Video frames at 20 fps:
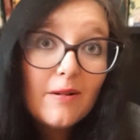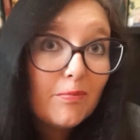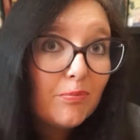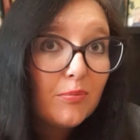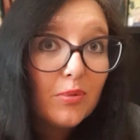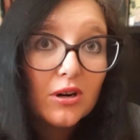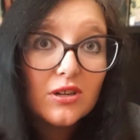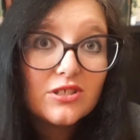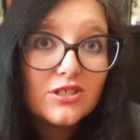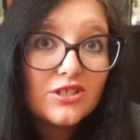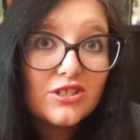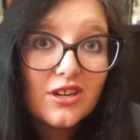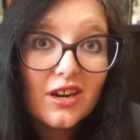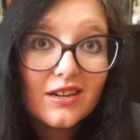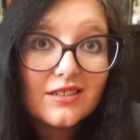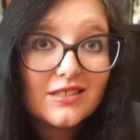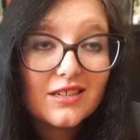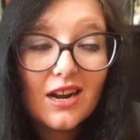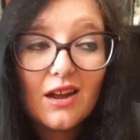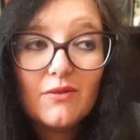Percy
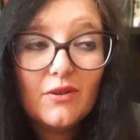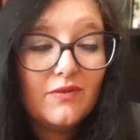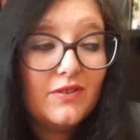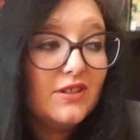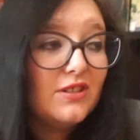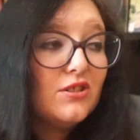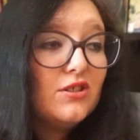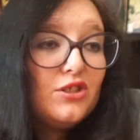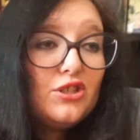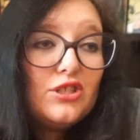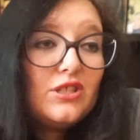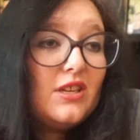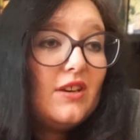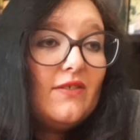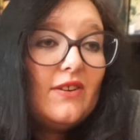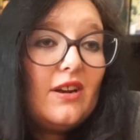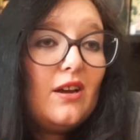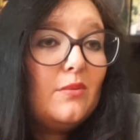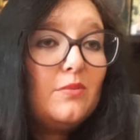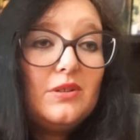Jackson I've officially just
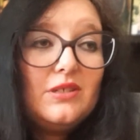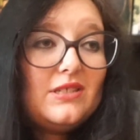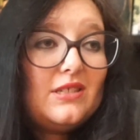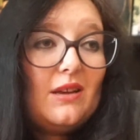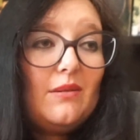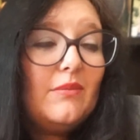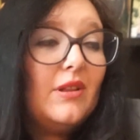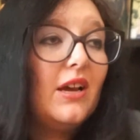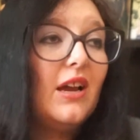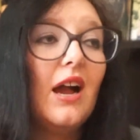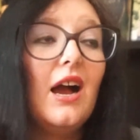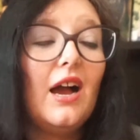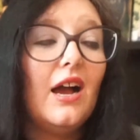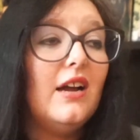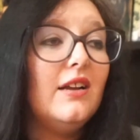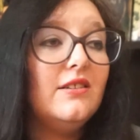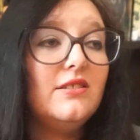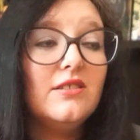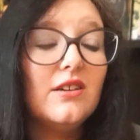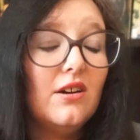given up because I'm like,
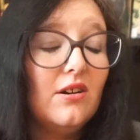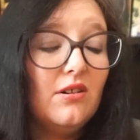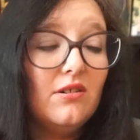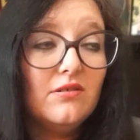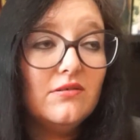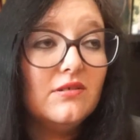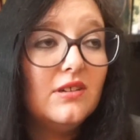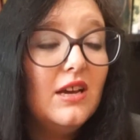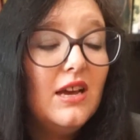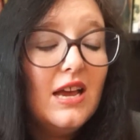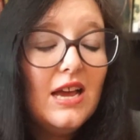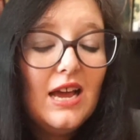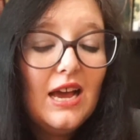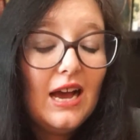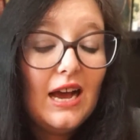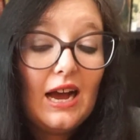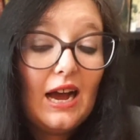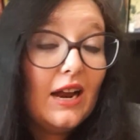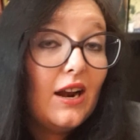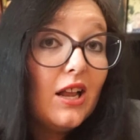I don't
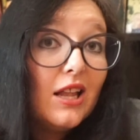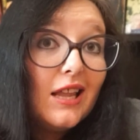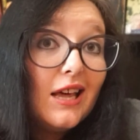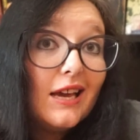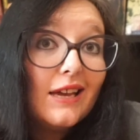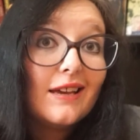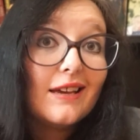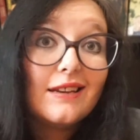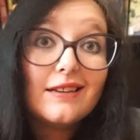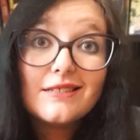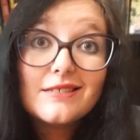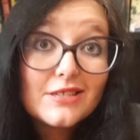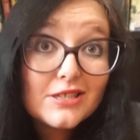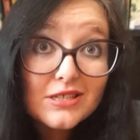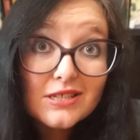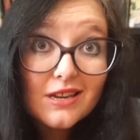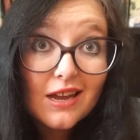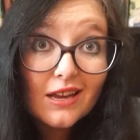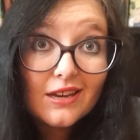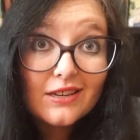like it.
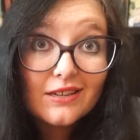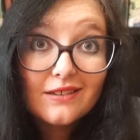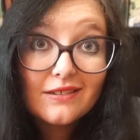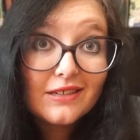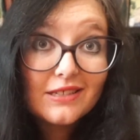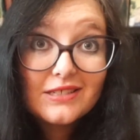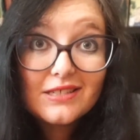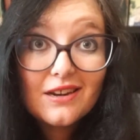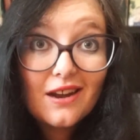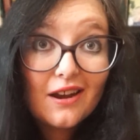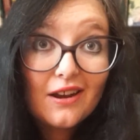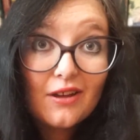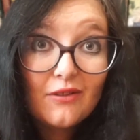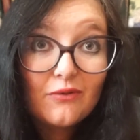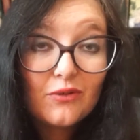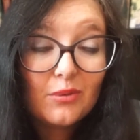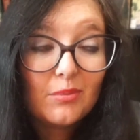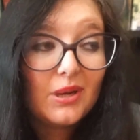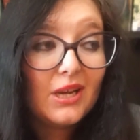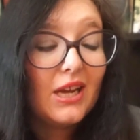It's not it
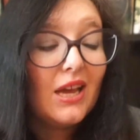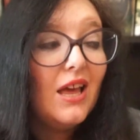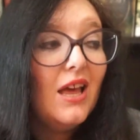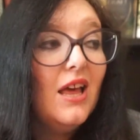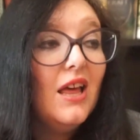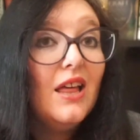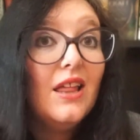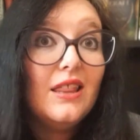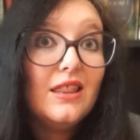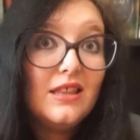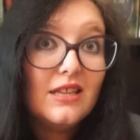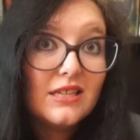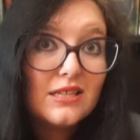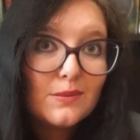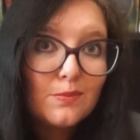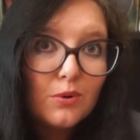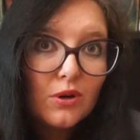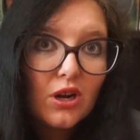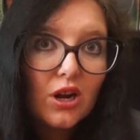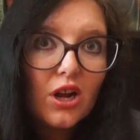for me. This
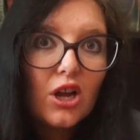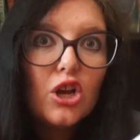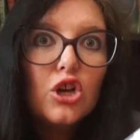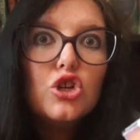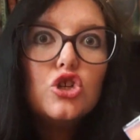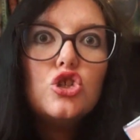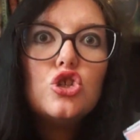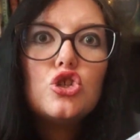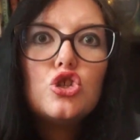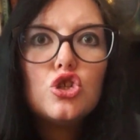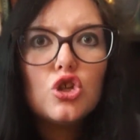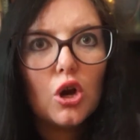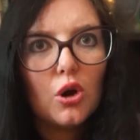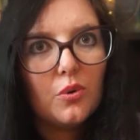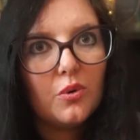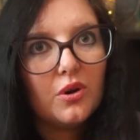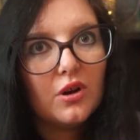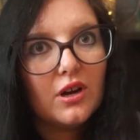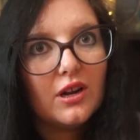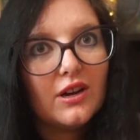book,
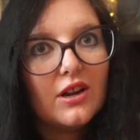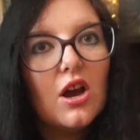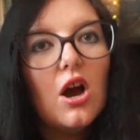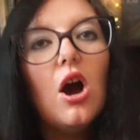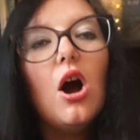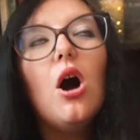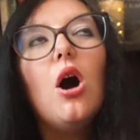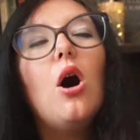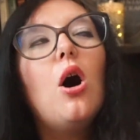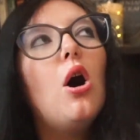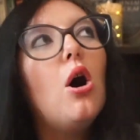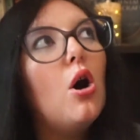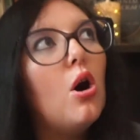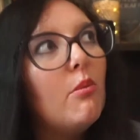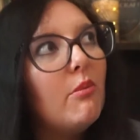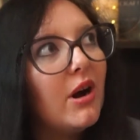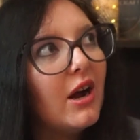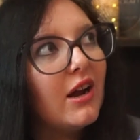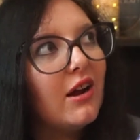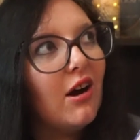so good. Oh
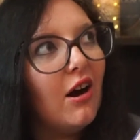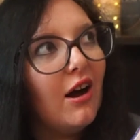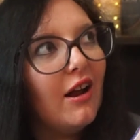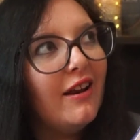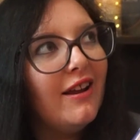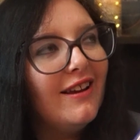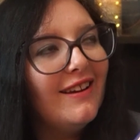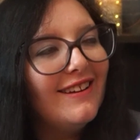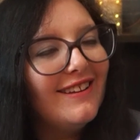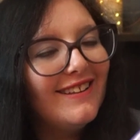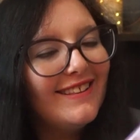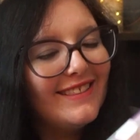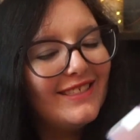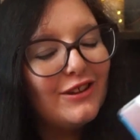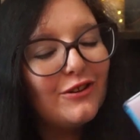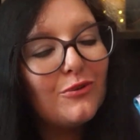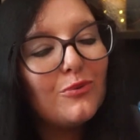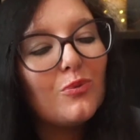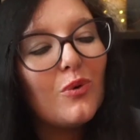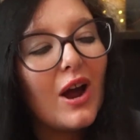my god.
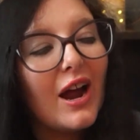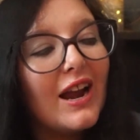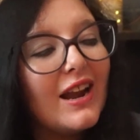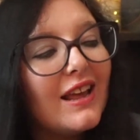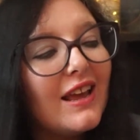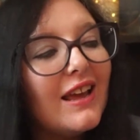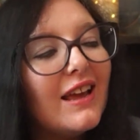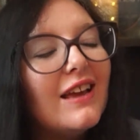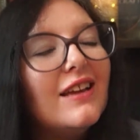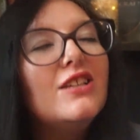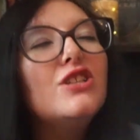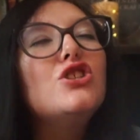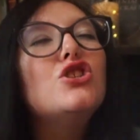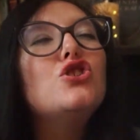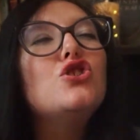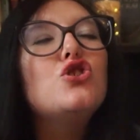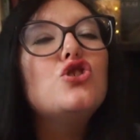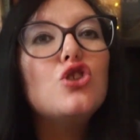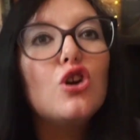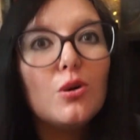The writing is
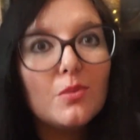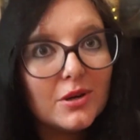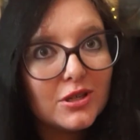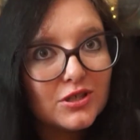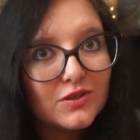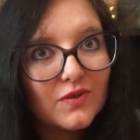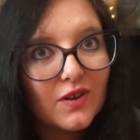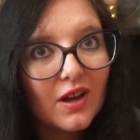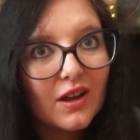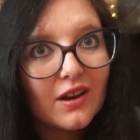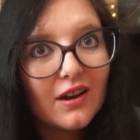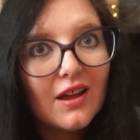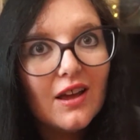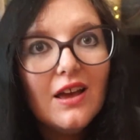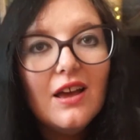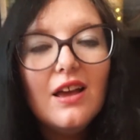so much fun.